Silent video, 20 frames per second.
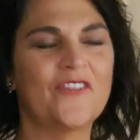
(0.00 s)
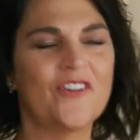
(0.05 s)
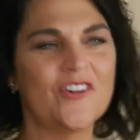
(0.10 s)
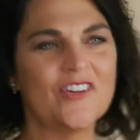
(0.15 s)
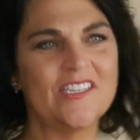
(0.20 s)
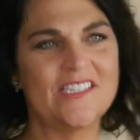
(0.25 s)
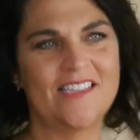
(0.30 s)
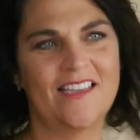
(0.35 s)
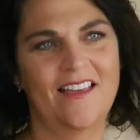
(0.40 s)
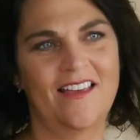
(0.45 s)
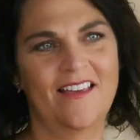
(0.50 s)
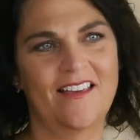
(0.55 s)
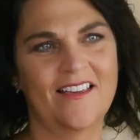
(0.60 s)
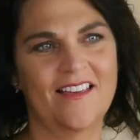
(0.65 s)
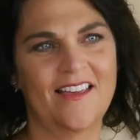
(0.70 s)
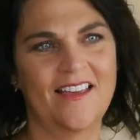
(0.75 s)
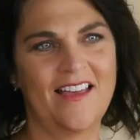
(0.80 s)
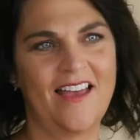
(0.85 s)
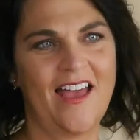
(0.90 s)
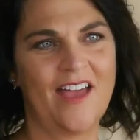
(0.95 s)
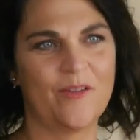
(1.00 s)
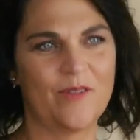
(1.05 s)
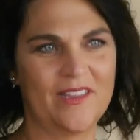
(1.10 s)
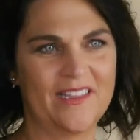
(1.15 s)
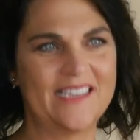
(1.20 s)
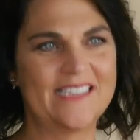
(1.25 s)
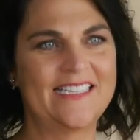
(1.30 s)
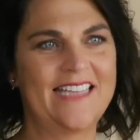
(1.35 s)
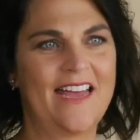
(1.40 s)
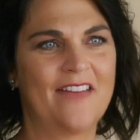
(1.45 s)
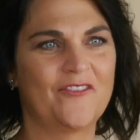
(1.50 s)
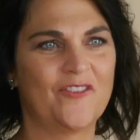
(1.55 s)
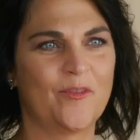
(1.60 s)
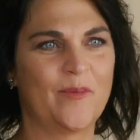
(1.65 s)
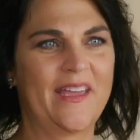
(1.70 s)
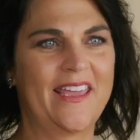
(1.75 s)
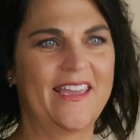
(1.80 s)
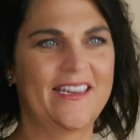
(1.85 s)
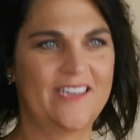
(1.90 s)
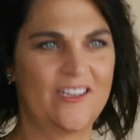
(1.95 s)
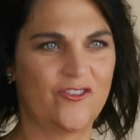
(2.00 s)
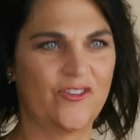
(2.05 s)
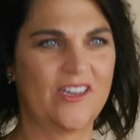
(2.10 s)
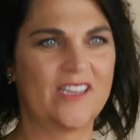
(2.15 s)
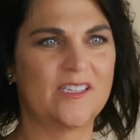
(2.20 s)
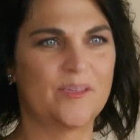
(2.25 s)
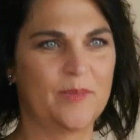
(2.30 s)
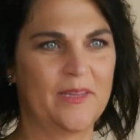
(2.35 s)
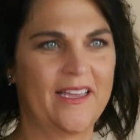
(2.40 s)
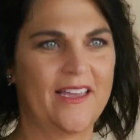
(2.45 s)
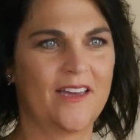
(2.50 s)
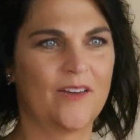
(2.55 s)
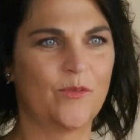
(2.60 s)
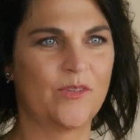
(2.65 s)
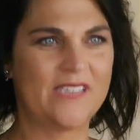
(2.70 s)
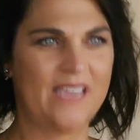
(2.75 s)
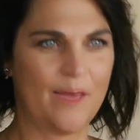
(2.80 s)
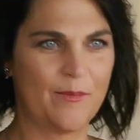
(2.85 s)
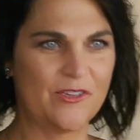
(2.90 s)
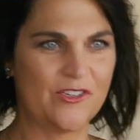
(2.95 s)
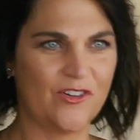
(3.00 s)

first song I released after my kidney transplant was I'm a